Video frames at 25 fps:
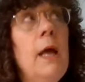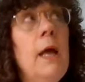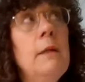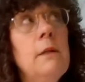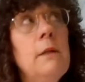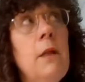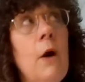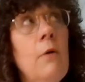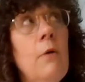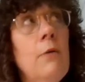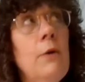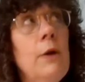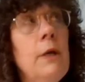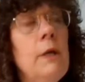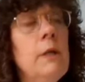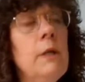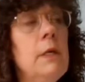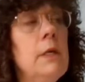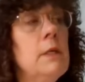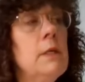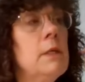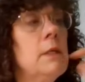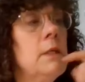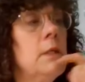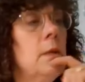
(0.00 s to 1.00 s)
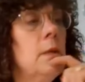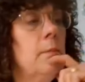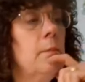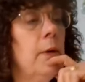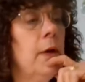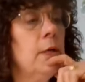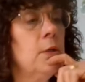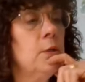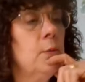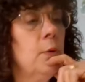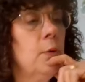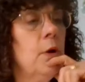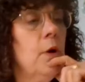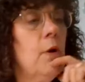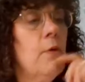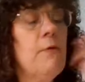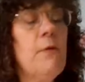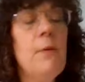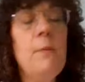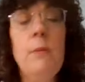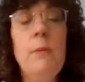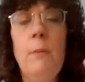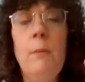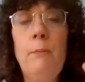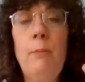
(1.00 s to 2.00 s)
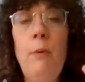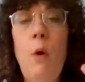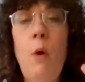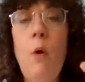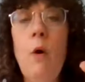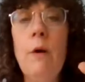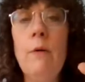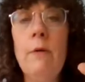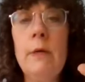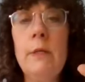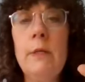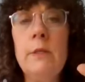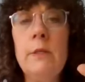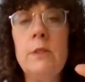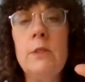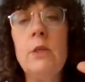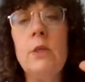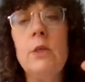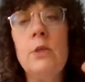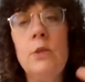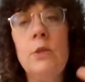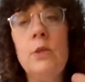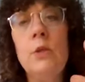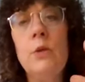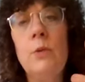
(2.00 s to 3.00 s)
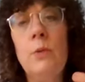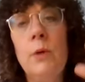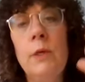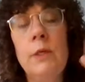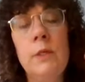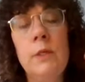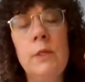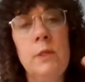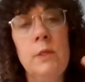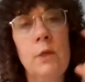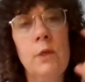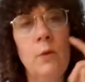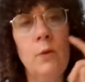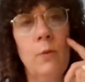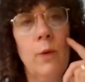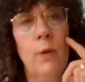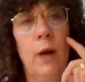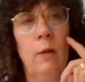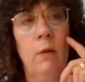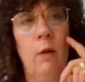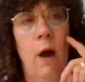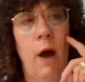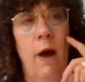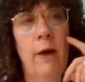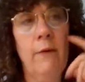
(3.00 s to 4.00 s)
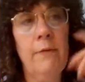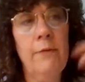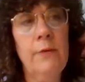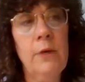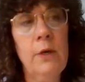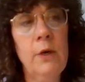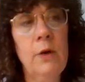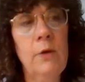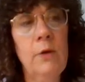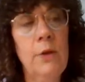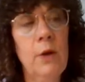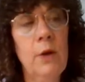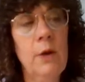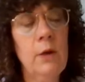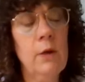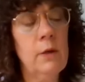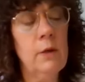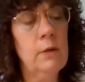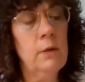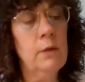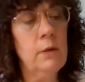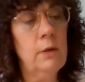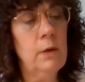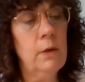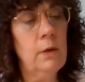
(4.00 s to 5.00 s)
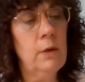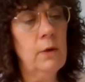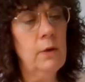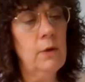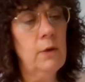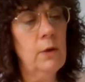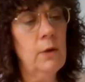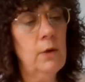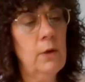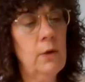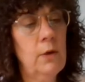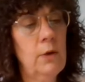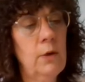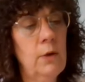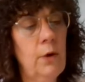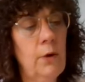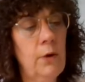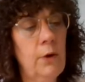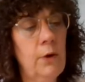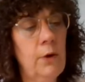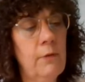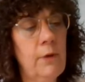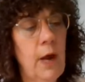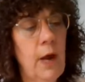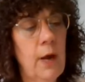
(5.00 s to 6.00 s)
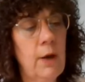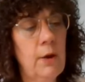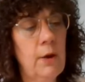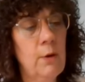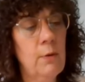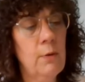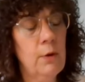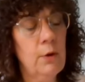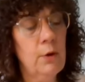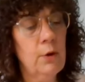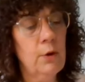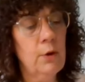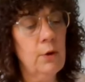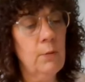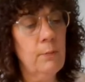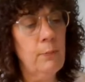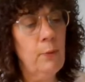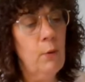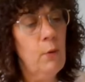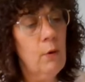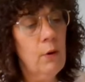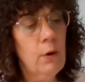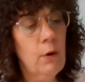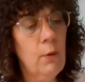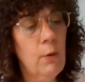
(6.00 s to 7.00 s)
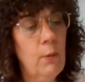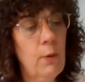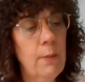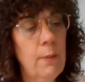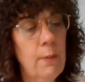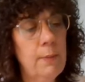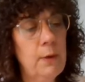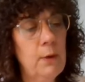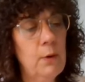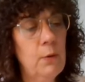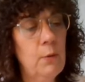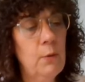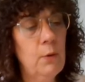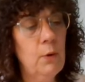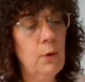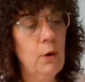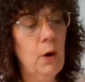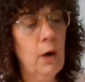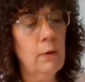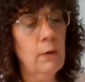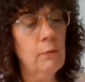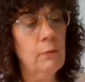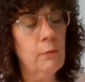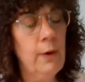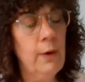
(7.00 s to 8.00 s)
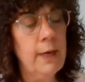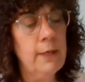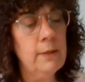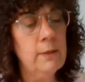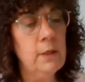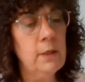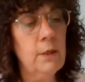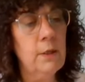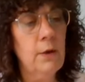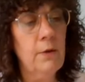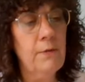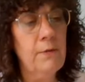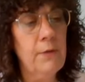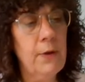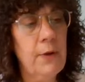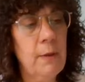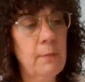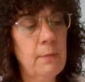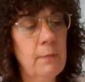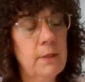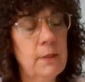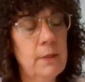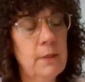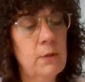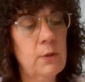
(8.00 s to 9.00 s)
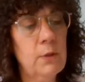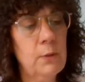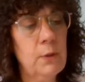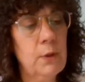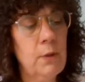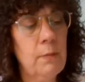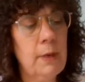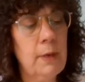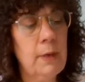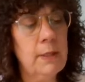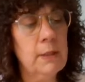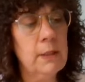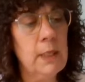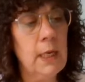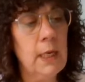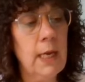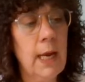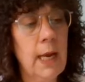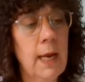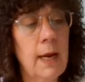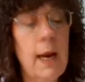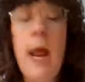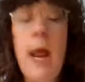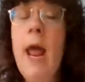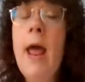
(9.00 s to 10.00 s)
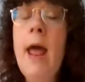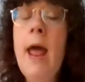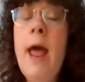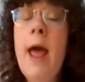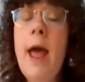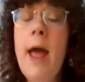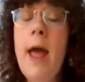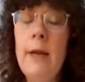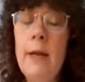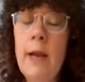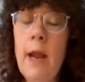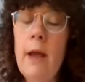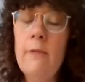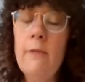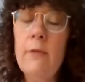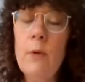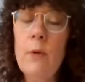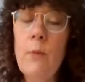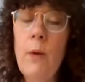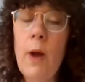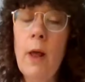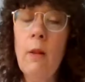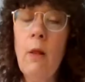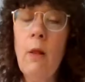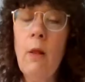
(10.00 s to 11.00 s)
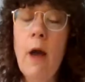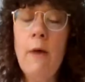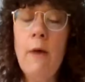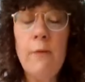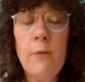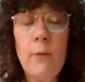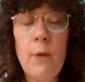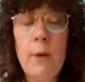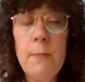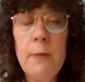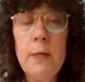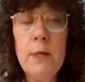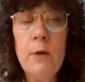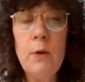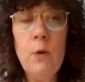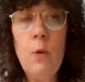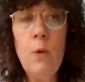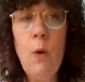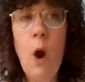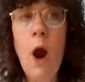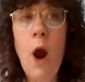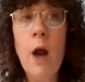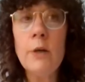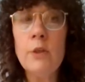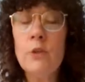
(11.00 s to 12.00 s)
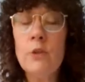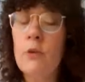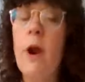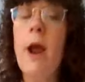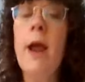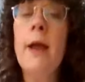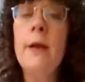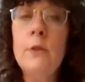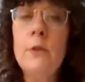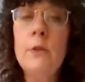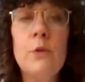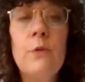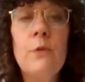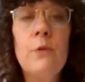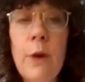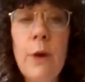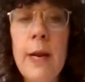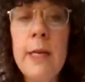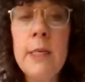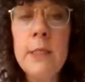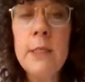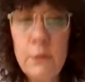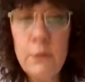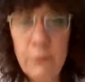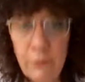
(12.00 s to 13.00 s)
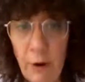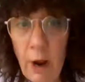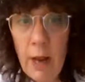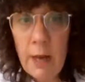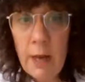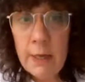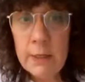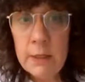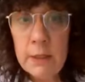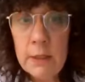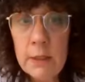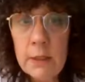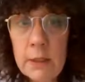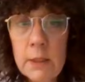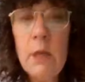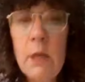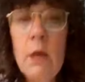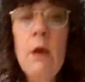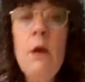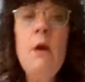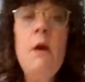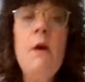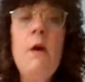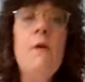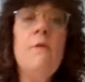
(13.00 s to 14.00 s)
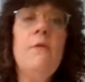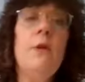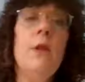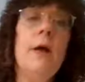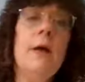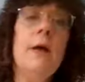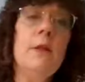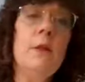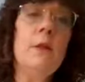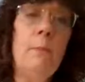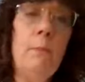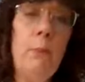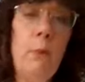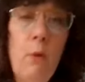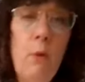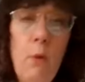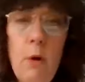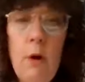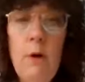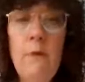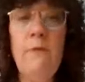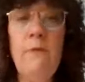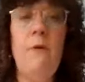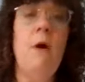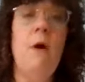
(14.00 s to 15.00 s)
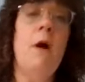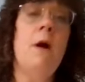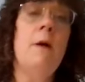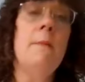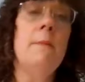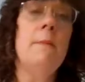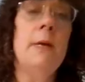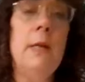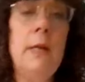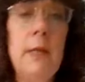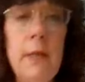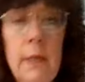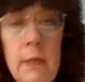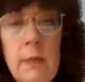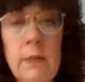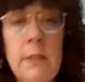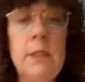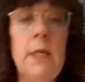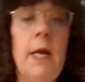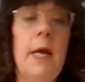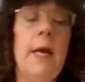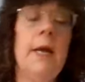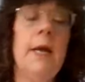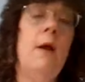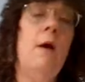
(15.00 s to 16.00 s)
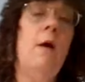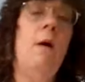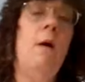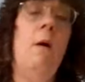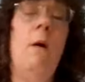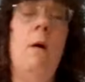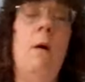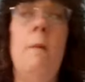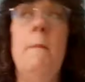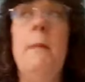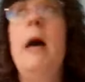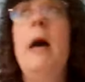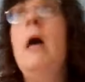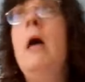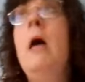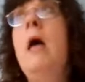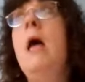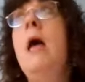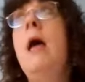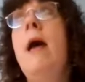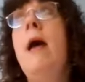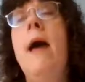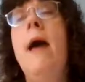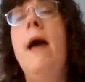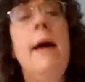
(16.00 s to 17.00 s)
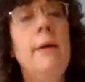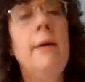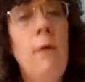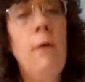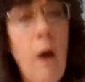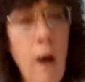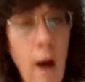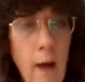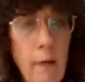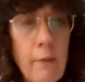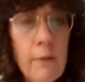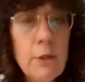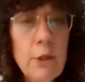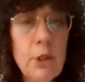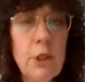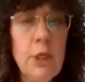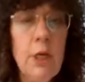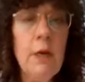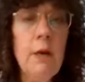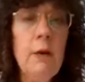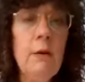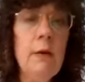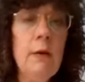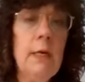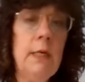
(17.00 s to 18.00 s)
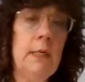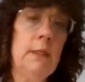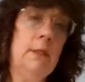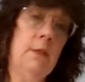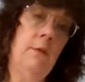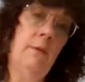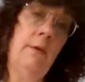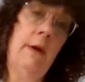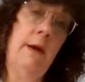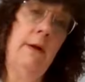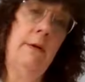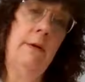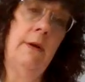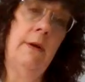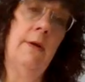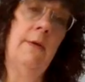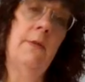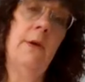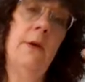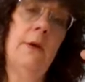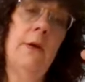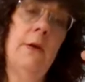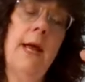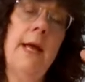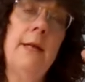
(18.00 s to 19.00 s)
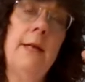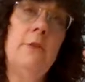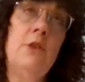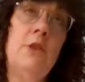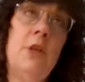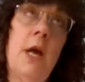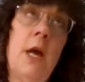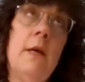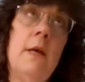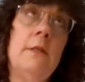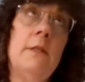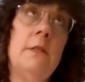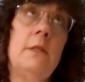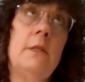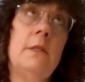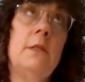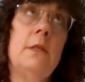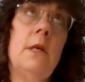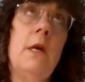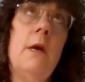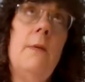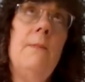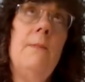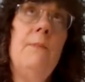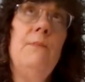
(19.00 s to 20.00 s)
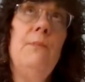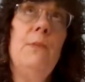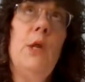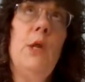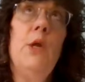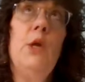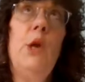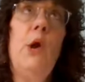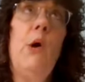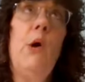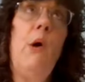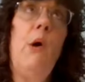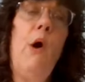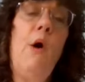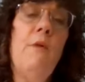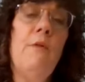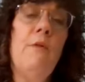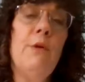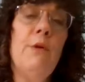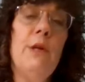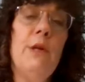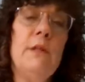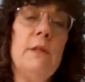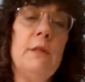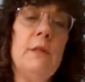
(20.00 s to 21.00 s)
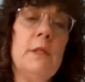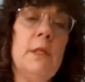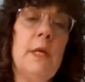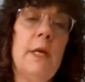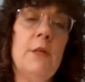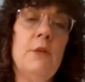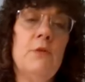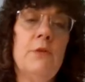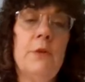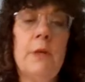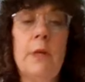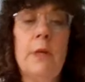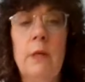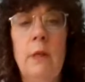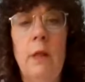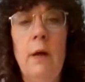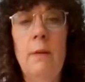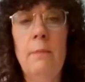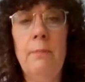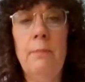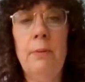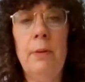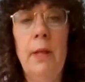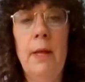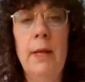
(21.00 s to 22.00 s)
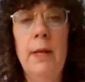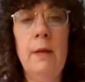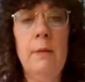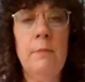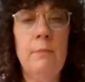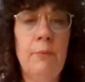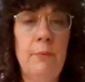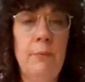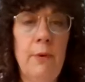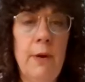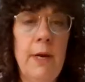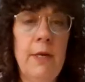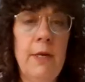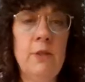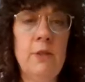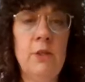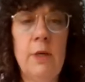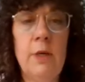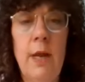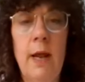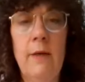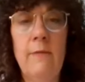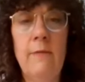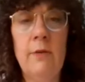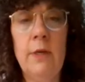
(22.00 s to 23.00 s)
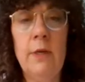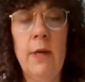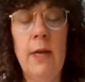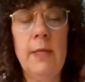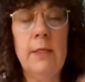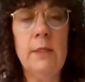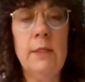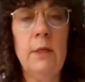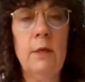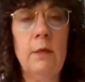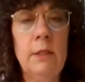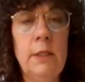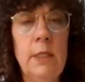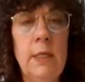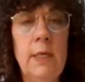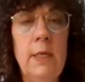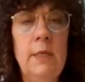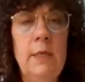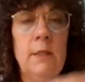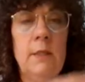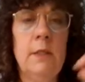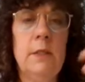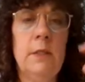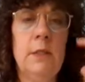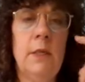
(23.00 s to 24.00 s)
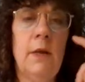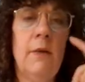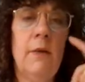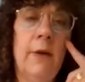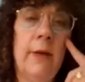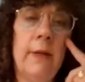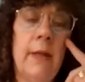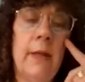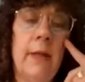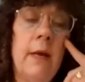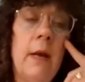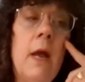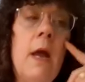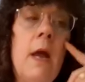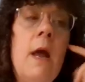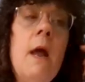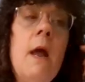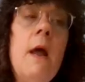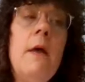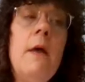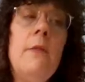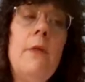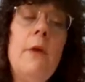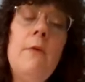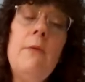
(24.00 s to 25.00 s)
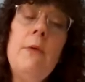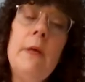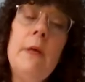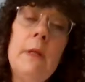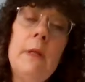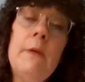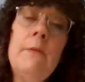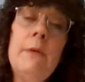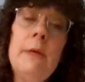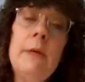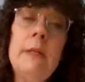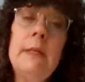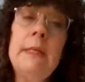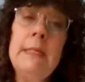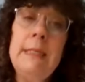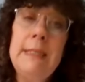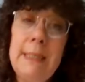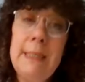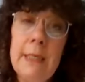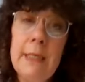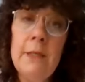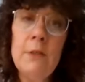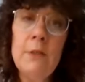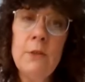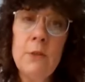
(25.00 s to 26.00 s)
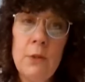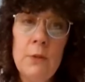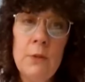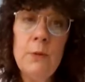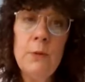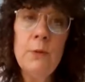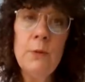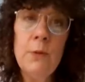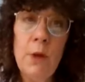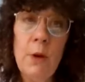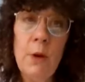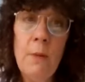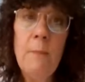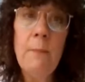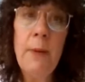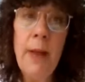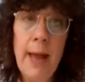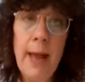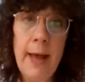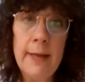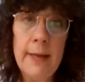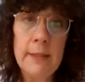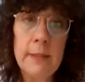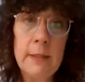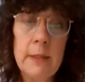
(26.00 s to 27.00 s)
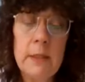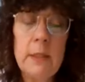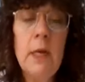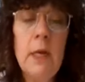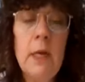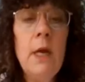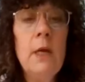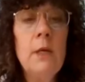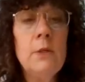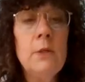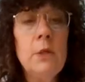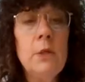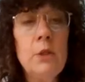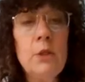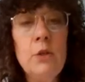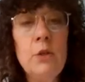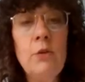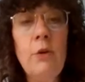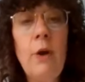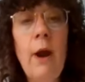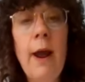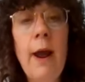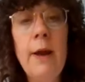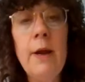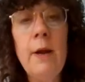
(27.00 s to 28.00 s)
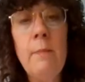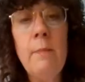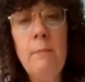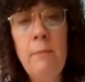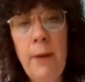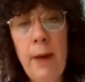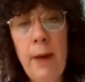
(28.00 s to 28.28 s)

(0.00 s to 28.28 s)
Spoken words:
and low really isn't the best word, from the poorest to the ones that are well off. You've got your poorer women who are raising their families and doing the best they can. And you have your well off women who are trying to raise funds for like the Poor Farm and Hillside Home and all the charities around here. They're not just, over at the Century Club playing bridge and having nice little teas and stuff like that. They really, really did do their best to try to